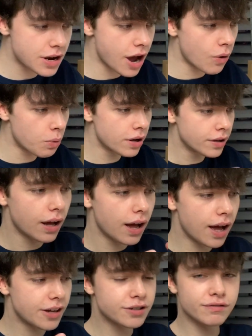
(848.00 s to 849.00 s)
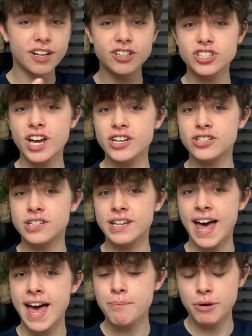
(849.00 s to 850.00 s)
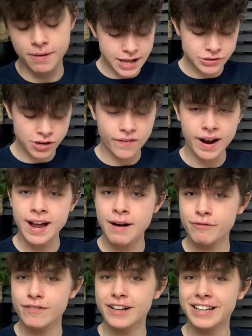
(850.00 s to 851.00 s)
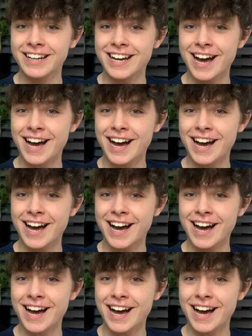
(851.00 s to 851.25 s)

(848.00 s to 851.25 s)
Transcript: no uh, differentiation there, but it's all right, I'm feeling